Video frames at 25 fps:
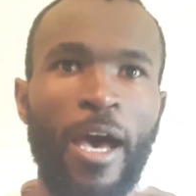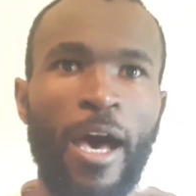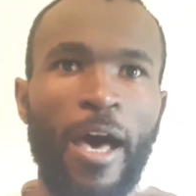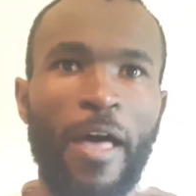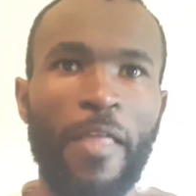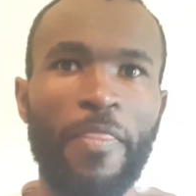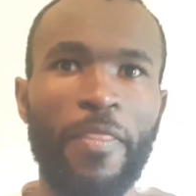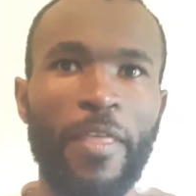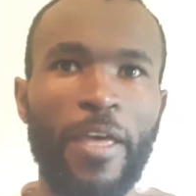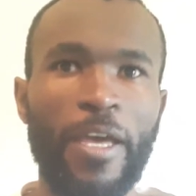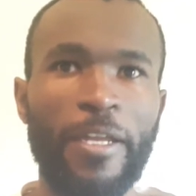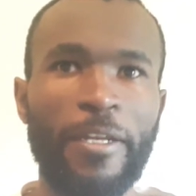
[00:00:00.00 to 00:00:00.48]

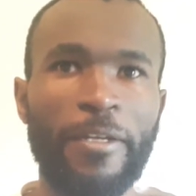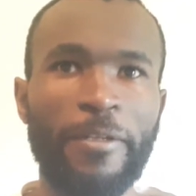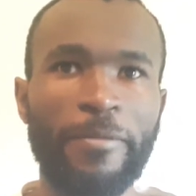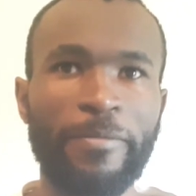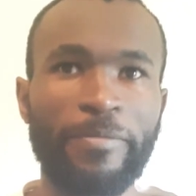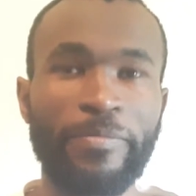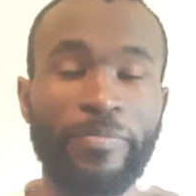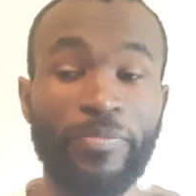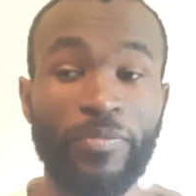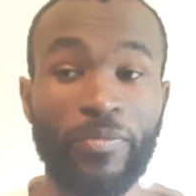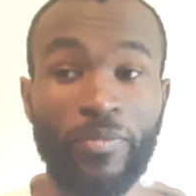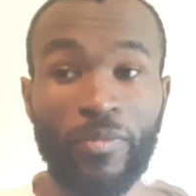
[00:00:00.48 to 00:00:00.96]
And
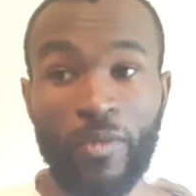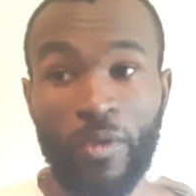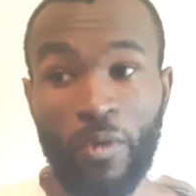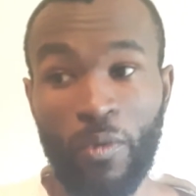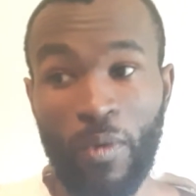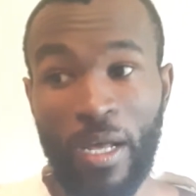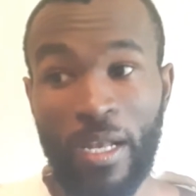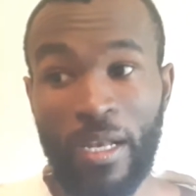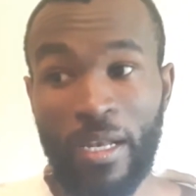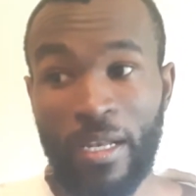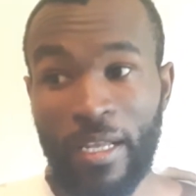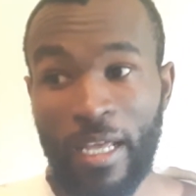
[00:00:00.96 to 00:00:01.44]
then
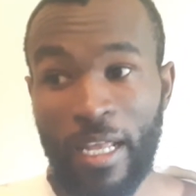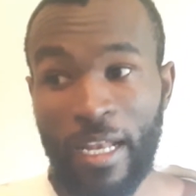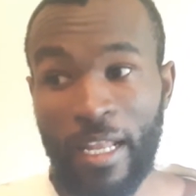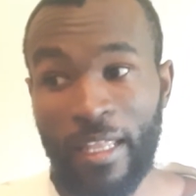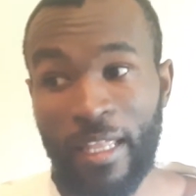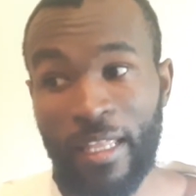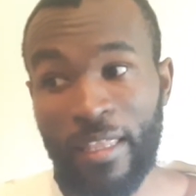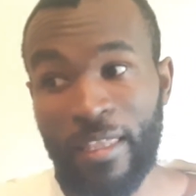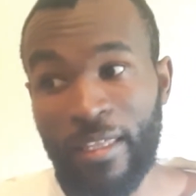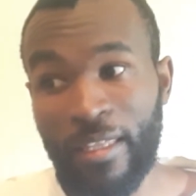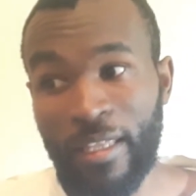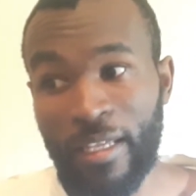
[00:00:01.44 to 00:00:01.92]

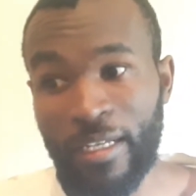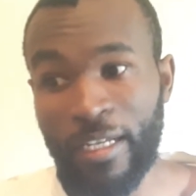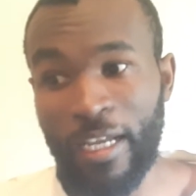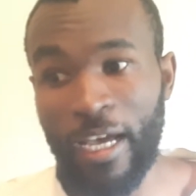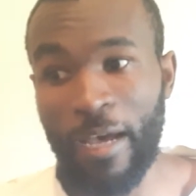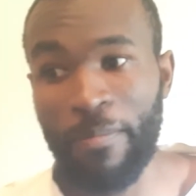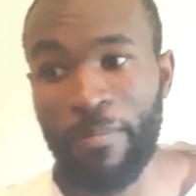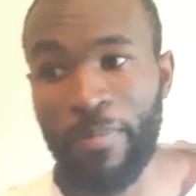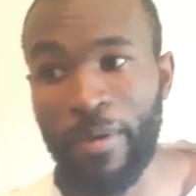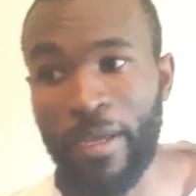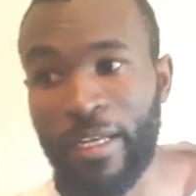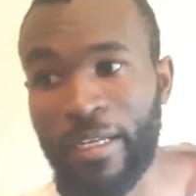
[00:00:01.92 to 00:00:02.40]
another thing that
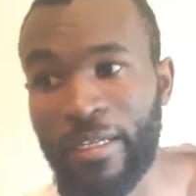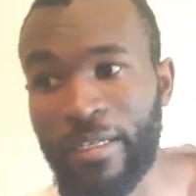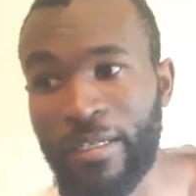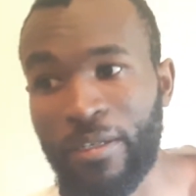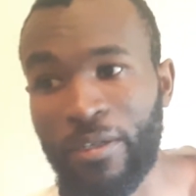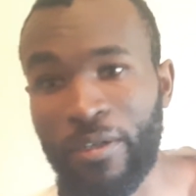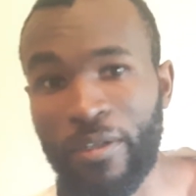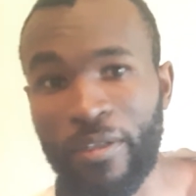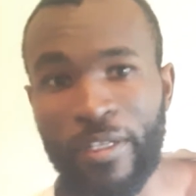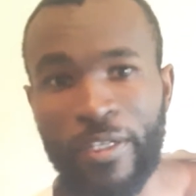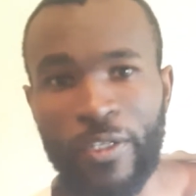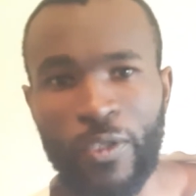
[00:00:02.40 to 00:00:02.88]
happened
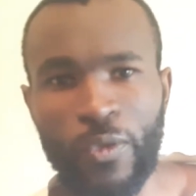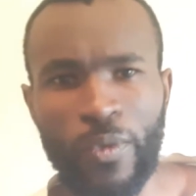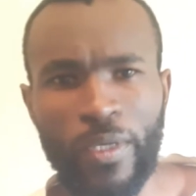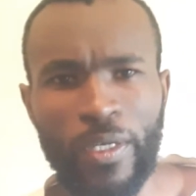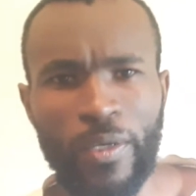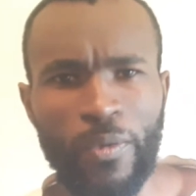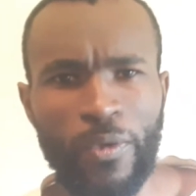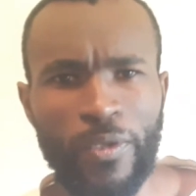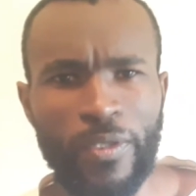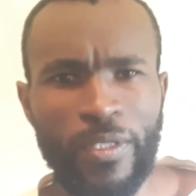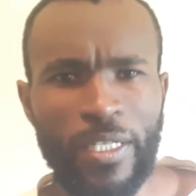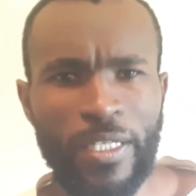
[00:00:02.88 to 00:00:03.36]
this
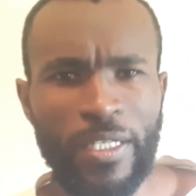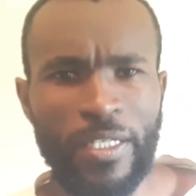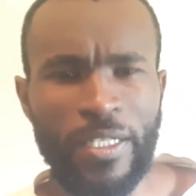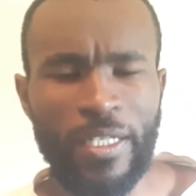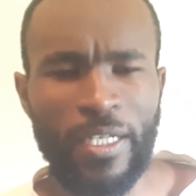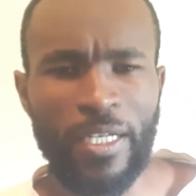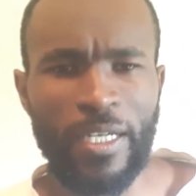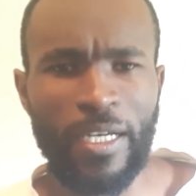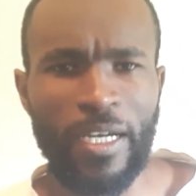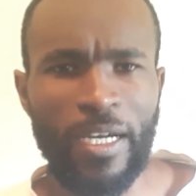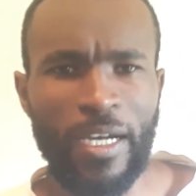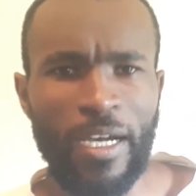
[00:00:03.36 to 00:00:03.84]
week was
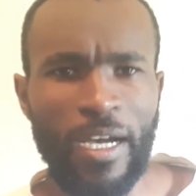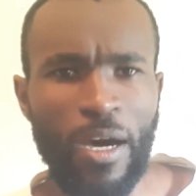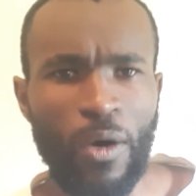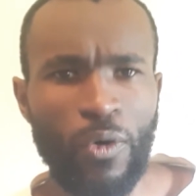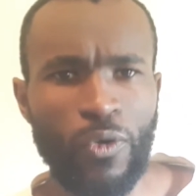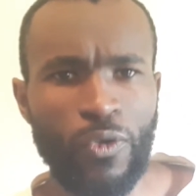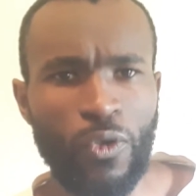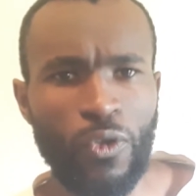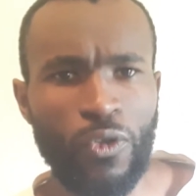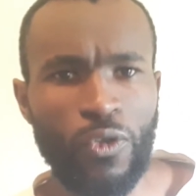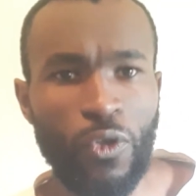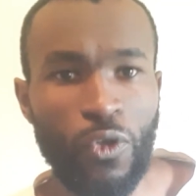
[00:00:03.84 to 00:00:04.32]
that I
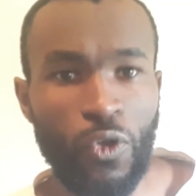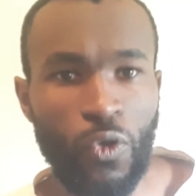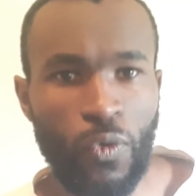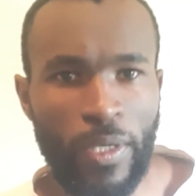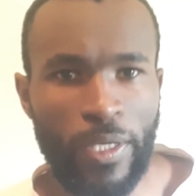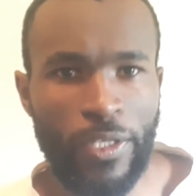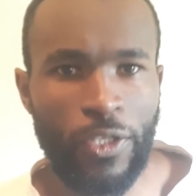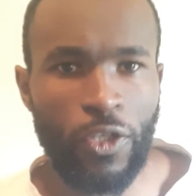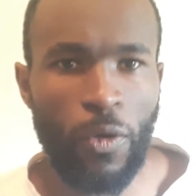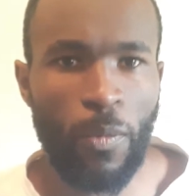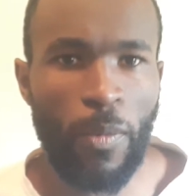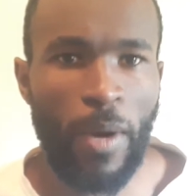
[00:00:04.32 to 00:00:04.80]
was also
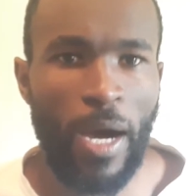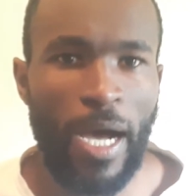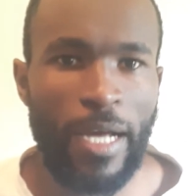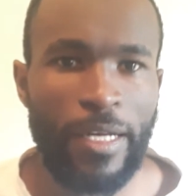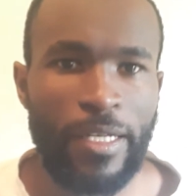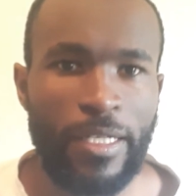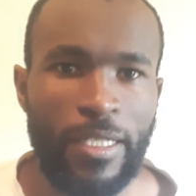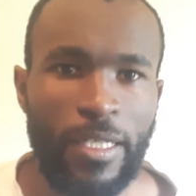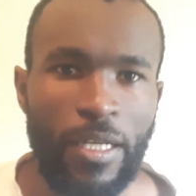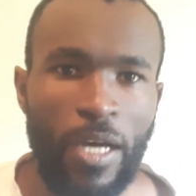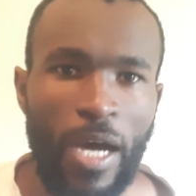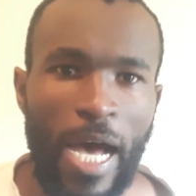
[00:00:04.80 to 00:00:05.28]
doing job
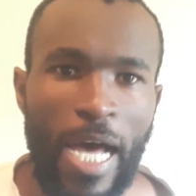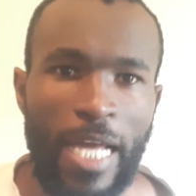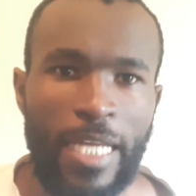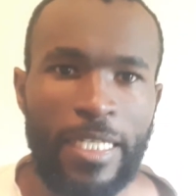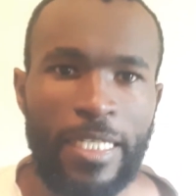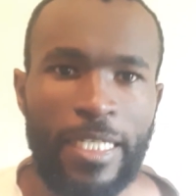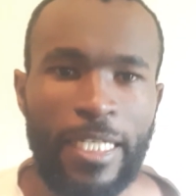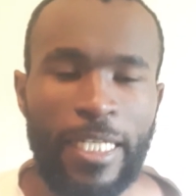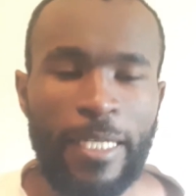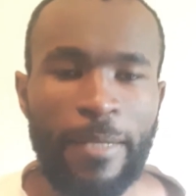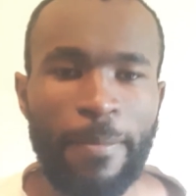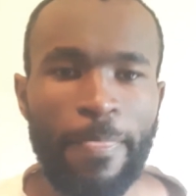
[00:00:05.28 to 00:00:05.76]

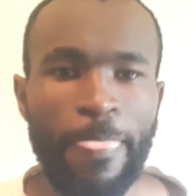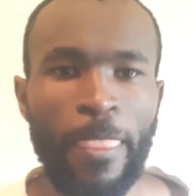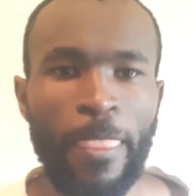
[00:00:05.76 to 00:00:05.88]
hunting,